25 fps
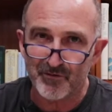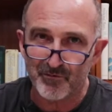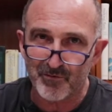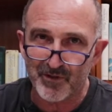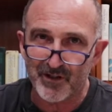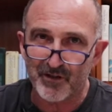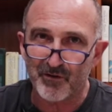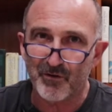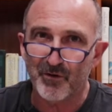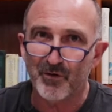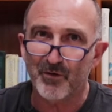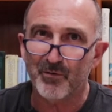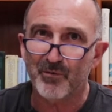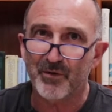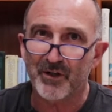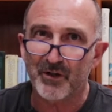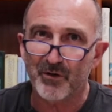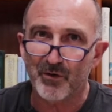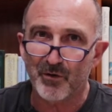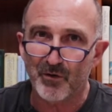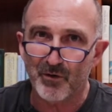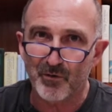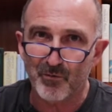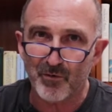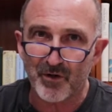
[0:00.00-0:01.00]
We all
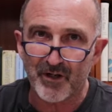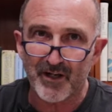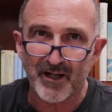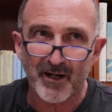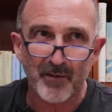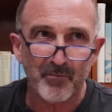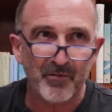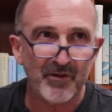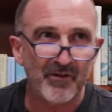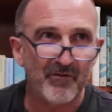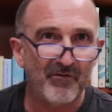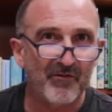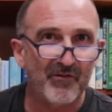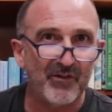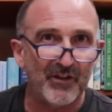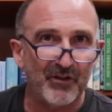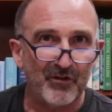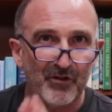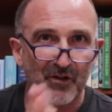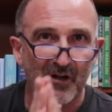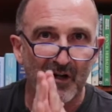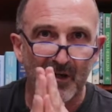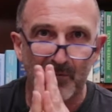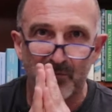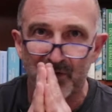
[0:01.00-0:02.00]
recall what happened this
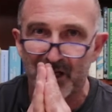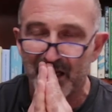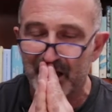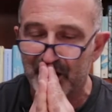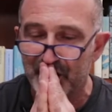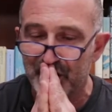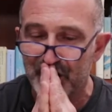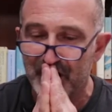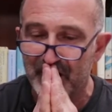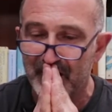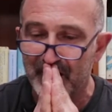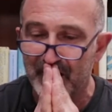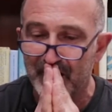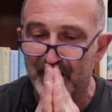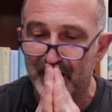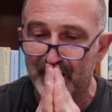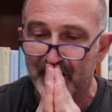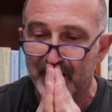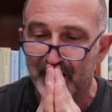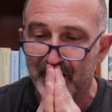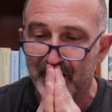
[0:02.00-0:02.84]
time last year.